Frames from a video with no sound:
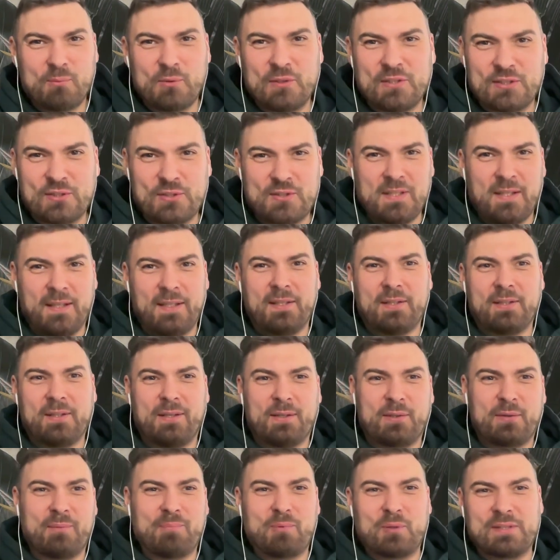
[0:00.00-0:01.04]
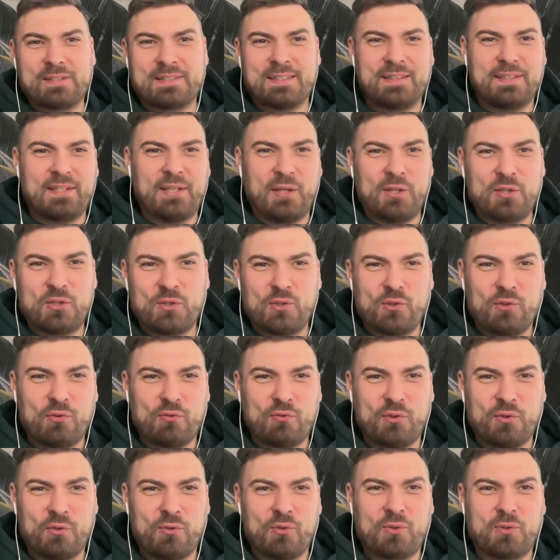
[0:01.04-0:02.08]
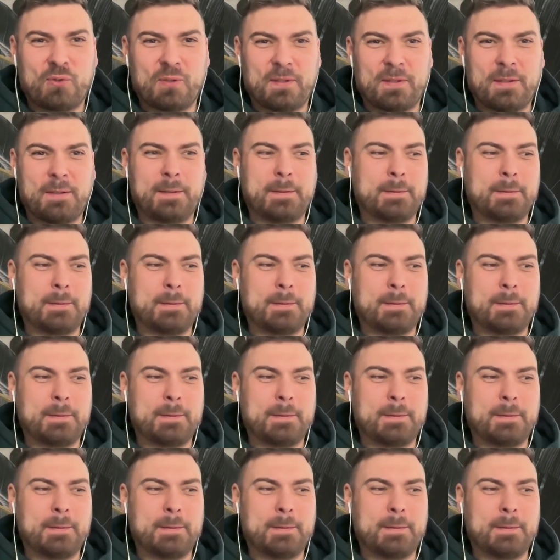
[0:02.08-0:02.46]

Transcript: which is like a representation of your